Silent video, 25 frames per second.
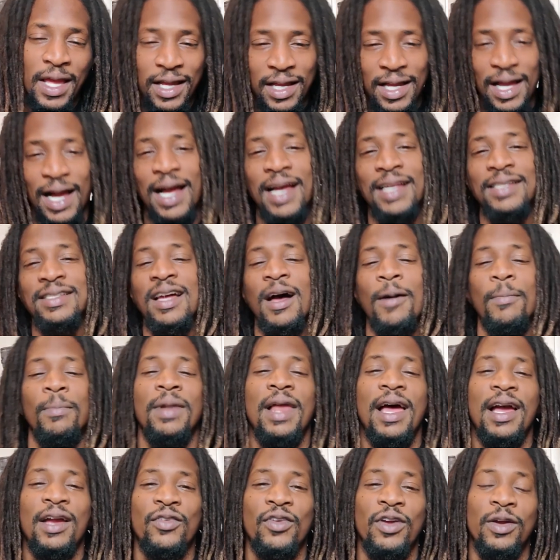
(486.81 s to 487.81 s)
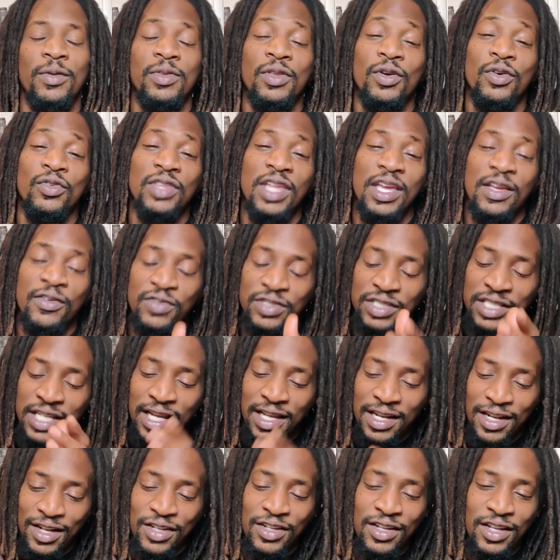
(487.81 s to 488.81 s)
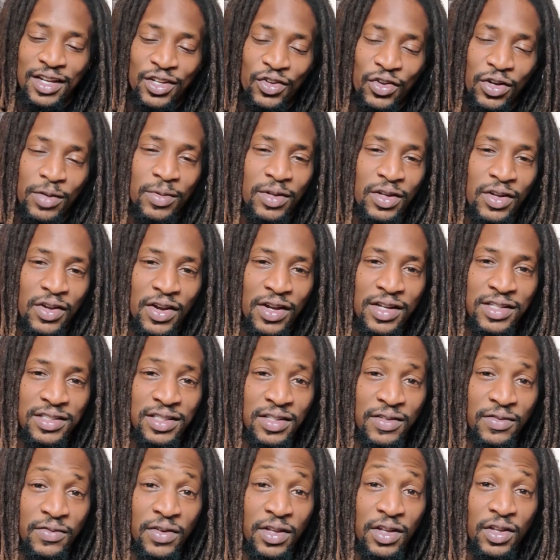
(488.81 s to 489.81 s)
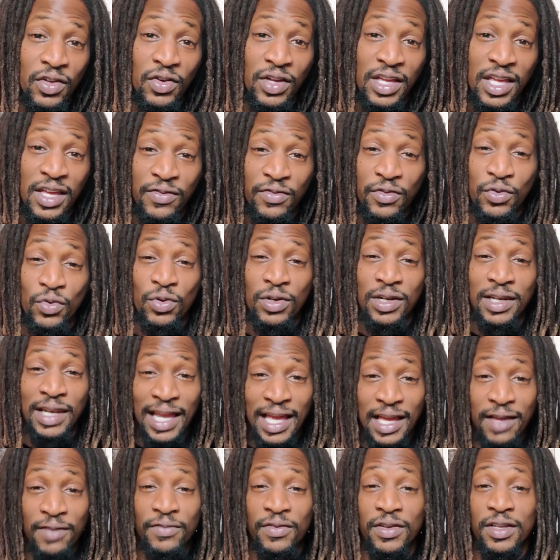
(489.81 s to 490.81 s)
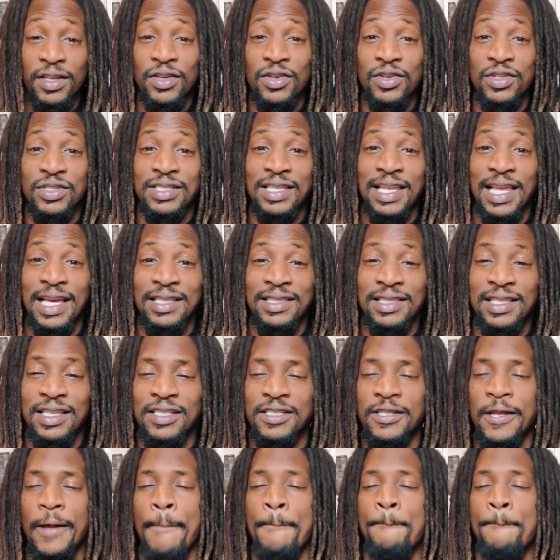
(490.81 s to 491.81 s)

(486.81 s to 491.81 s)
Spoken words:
Guys, I'm Black Crypto. Thank you for checking out another cryptocurrency video. If you like videos like this,